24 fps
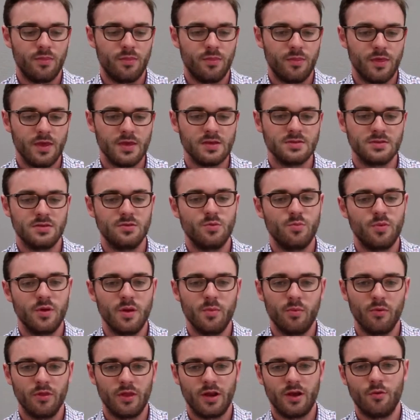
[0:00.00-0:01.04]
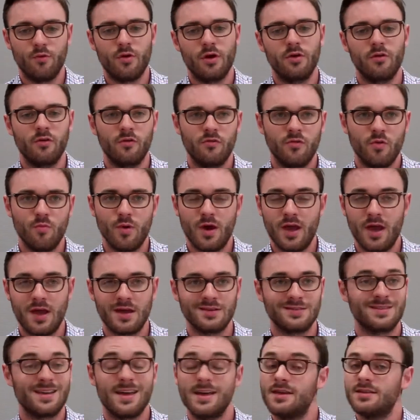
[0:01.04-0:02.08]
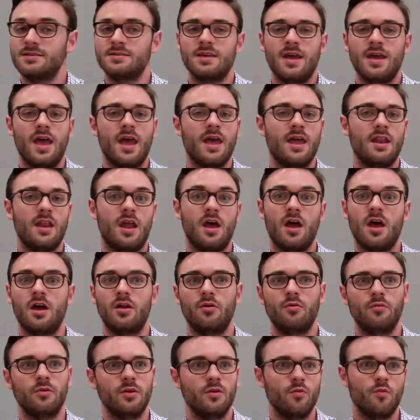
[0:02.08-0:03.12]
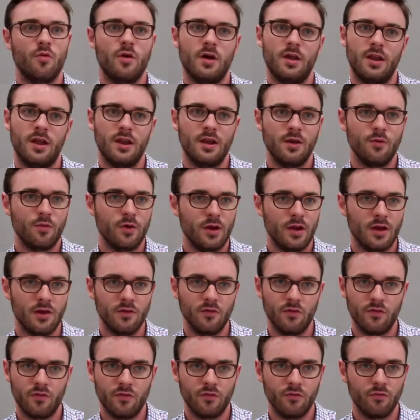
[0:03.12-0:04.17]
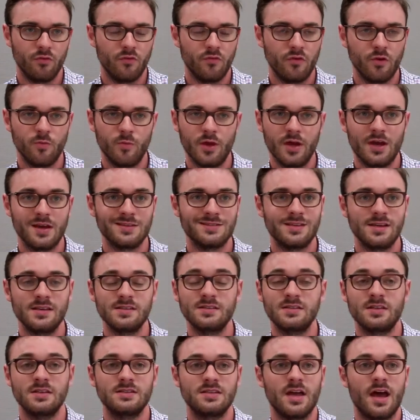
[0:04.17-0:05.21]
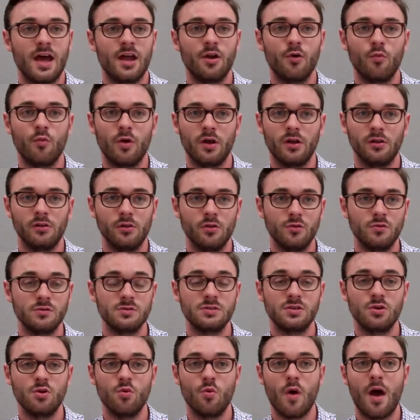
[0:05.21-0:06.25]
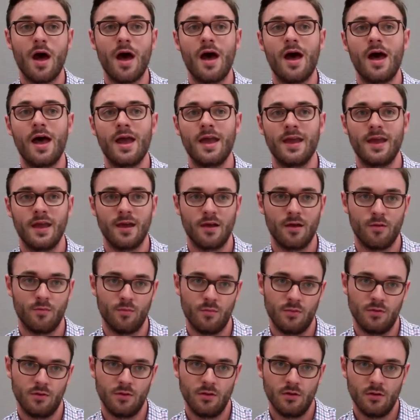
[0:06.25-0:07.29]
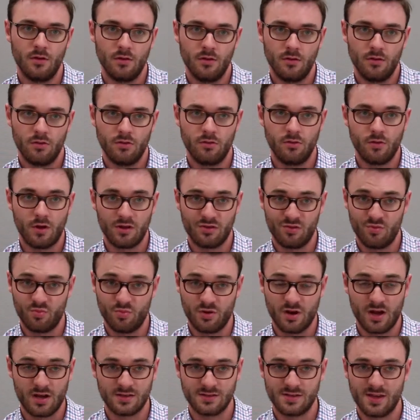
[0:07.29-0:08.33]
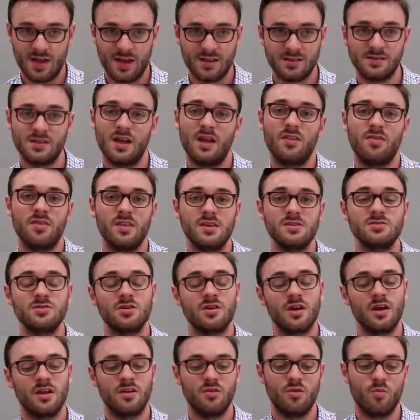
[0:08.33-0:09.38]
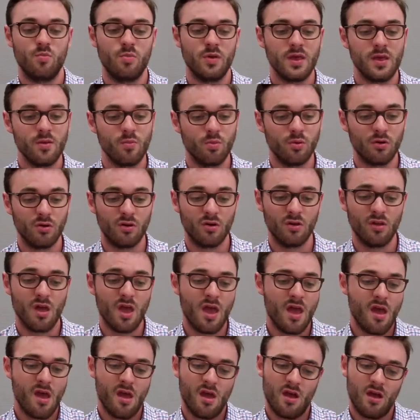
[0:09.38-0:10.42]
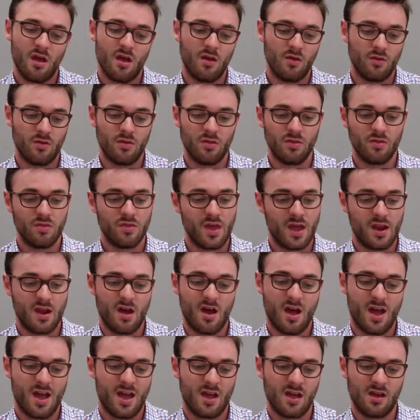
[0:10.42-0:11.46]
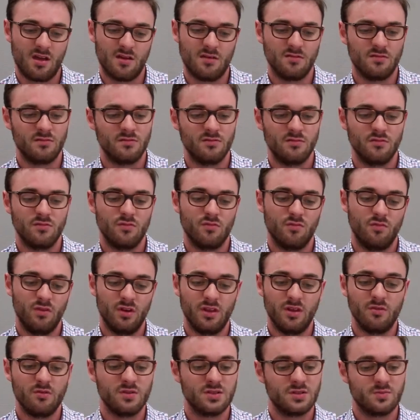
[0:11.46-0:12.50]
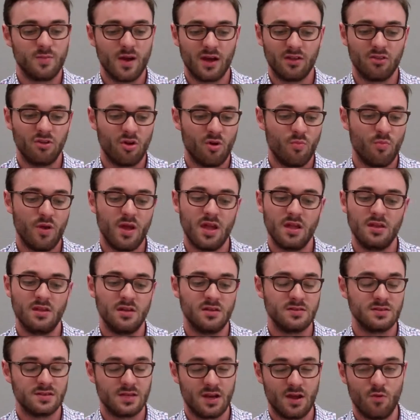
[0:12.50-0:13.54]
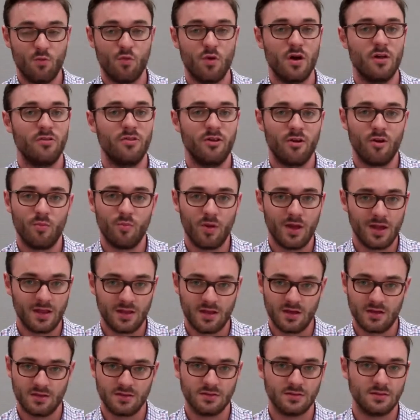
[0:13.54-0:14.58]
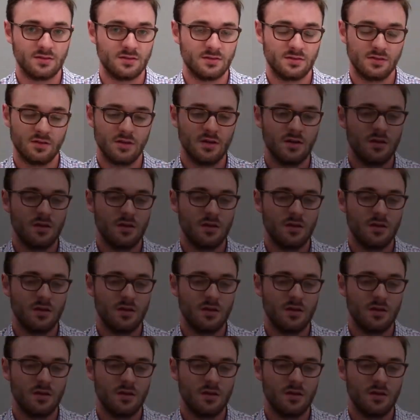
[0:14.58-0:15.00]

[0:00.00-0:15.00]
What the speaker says: these are the people that I want to review my essays, and I don't really want anyone else reviewing my essays because I don't want to lose who I am throughout the process. And these are kind of the people that I really respect their opinions, and I want their opinions.